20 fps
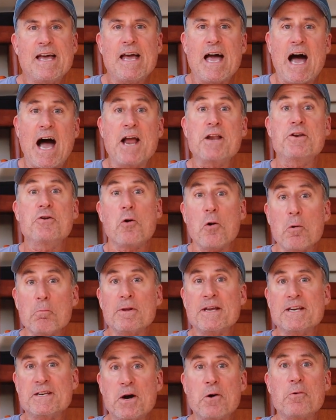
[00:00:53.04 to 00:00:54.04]
I
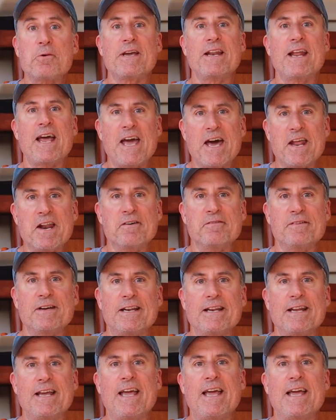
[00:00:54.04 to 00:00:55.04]
normally don't get ahead of
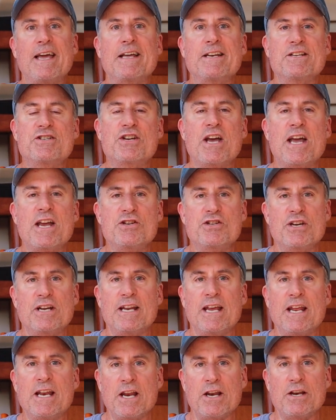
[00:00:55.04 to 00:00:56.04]
it and change
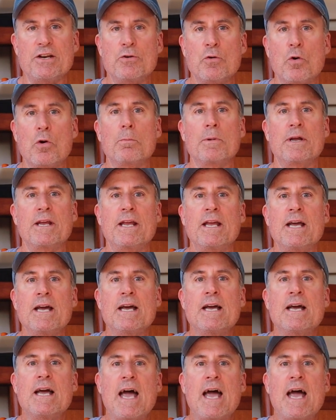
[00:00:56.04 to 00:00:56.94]
it, and it normally